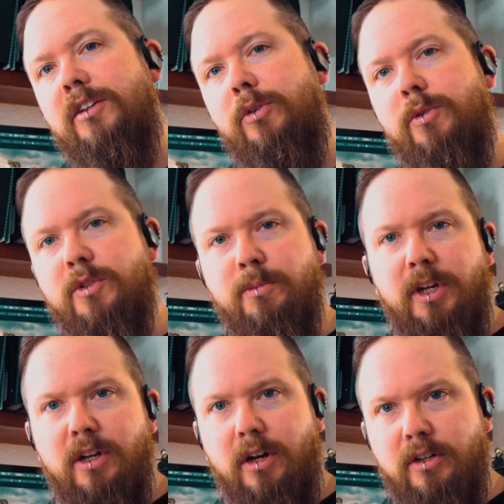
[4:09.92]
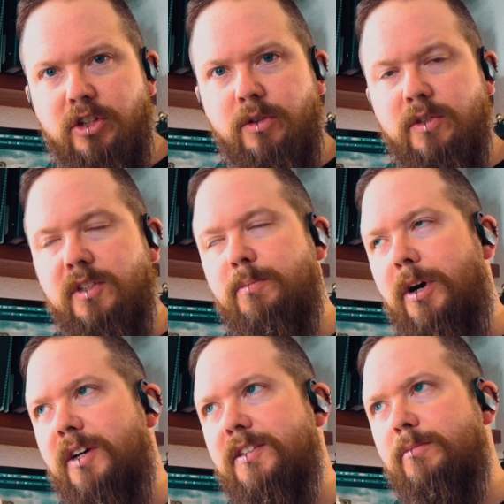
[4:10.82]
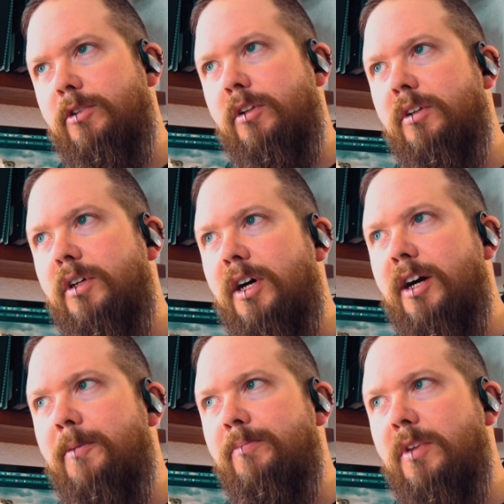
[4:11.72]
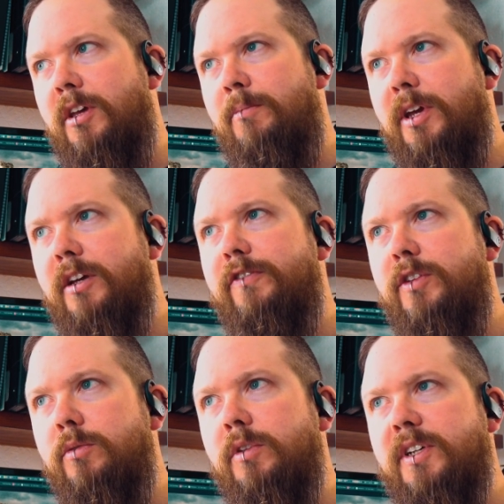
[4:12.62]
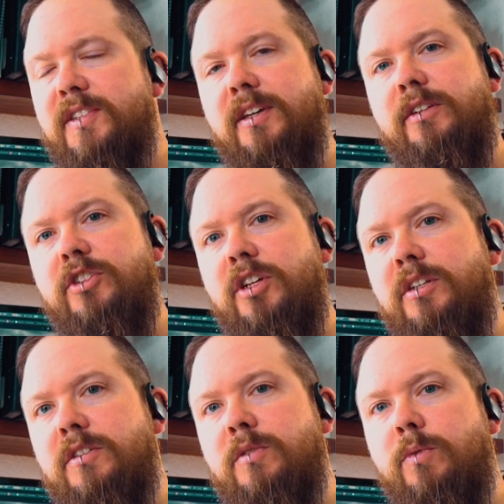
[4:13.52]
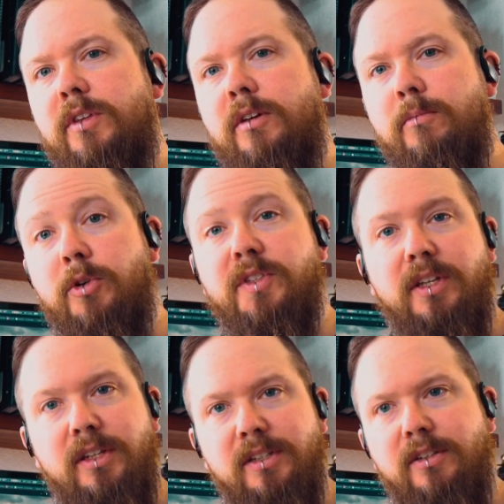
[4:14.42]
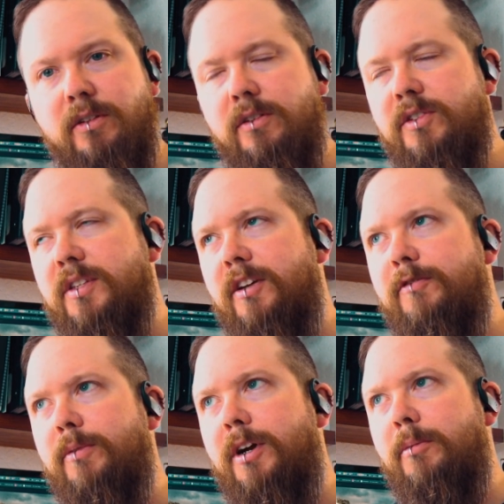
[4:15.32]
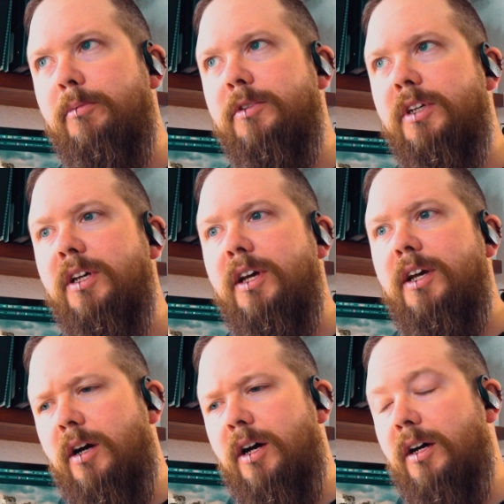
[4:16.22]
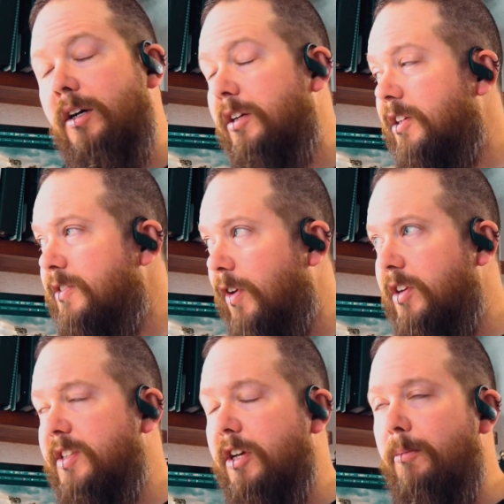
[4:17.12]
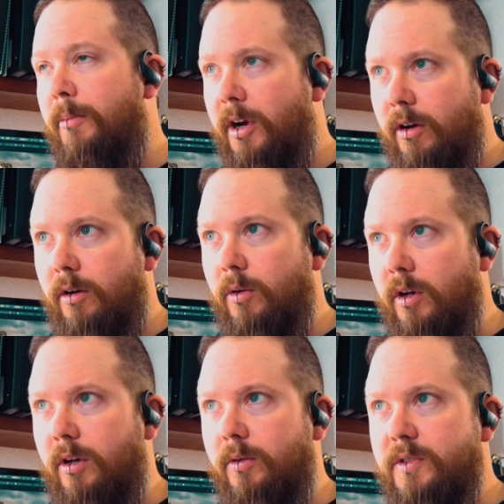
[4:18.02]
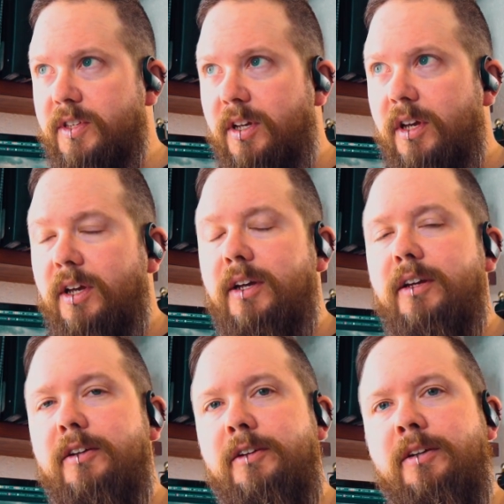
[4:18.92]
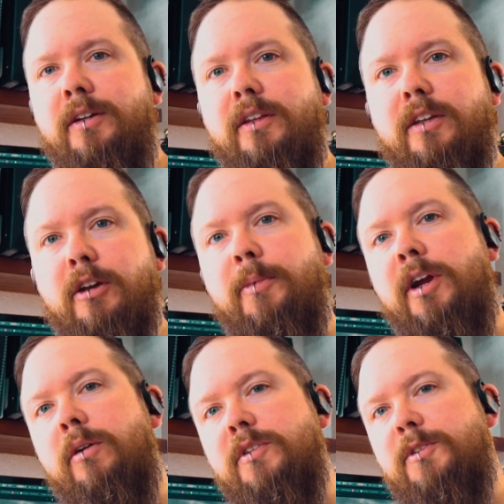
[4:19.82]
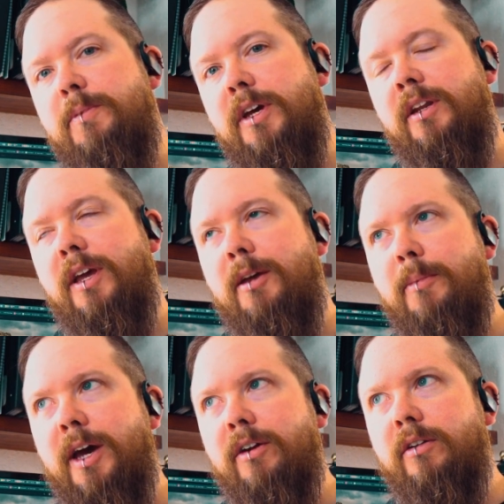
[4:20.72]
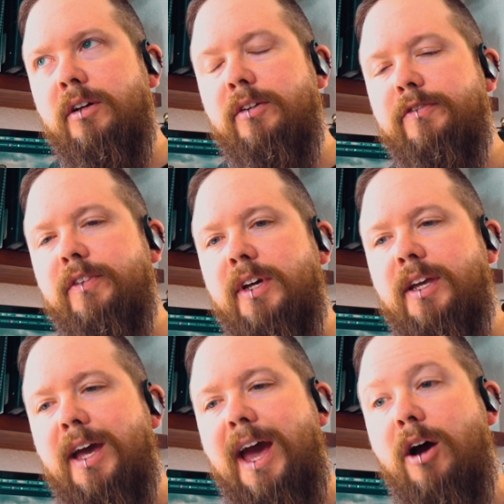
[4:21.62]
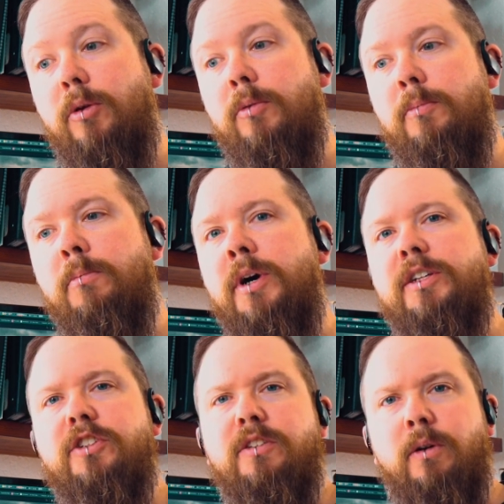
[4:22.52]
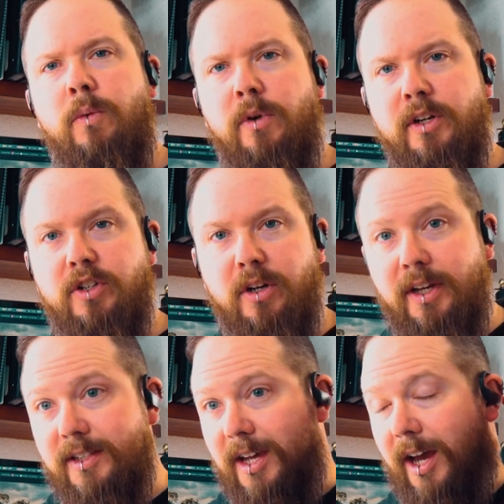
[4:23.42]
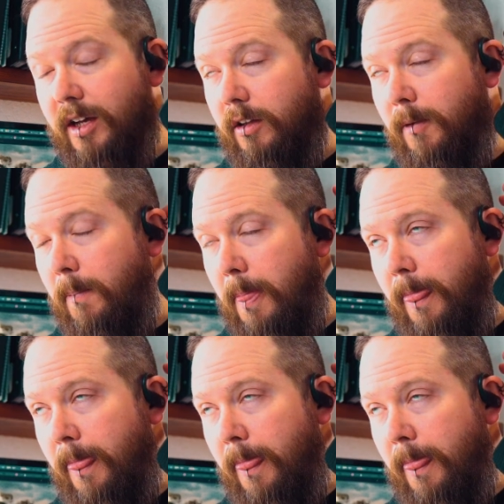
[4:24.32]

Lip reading: Go to as many car shows as possible, and make a few like subtle changes with it, mostly interior stuff probably. As far as the Camaro goes, the Camaro, it's been a matter of like, how much do I want to try and tackle?